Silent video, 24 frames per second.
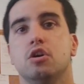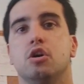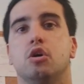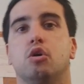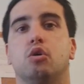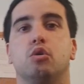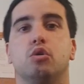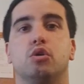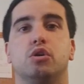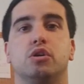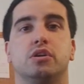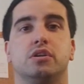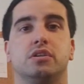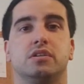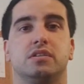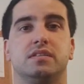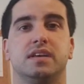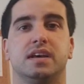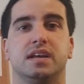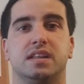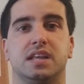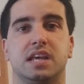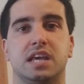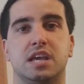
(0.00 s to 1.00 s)
or
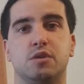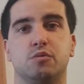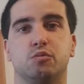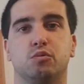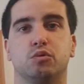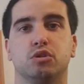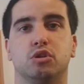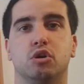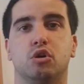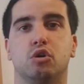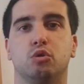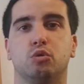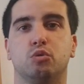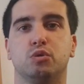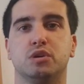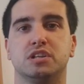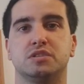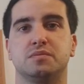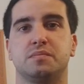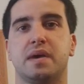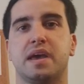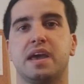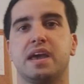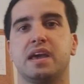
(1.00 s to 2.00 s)
that he will
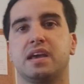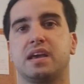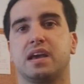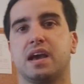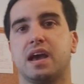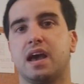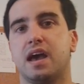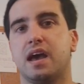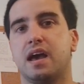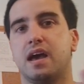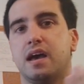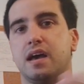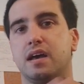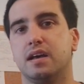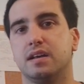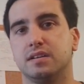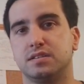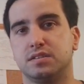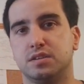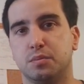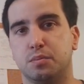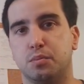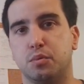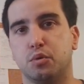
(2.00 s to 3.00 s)
always make a
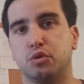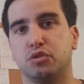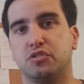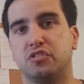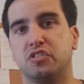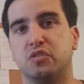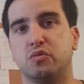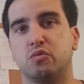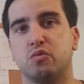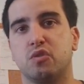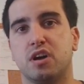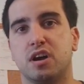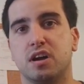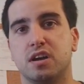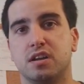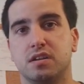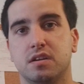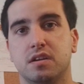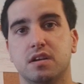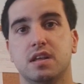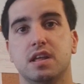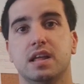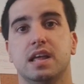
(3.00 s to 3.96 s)
supporting run.